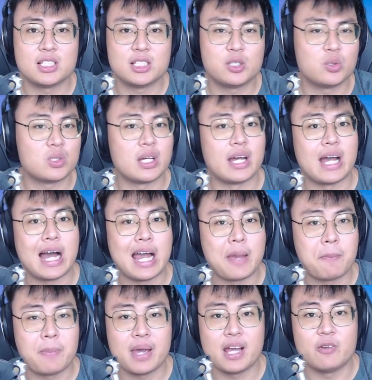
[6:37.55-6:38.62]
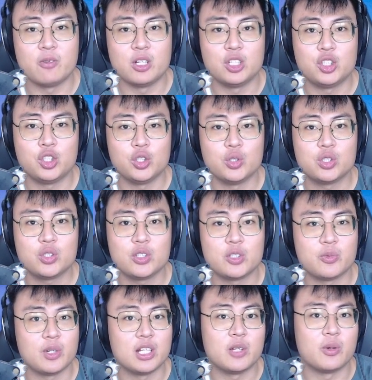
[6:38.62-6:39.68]
This looks like iPad ratio, so it's
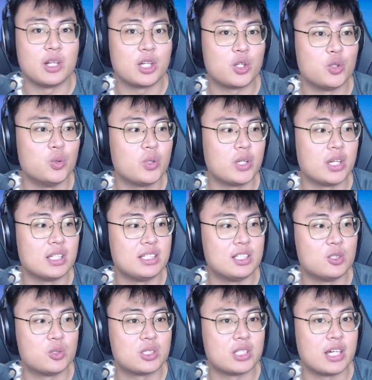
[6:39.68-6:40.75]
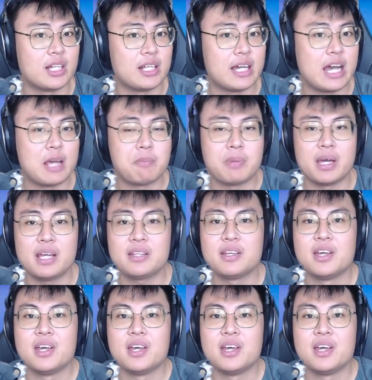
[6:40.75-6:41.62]
really, really cool. You can see it looks like iPad,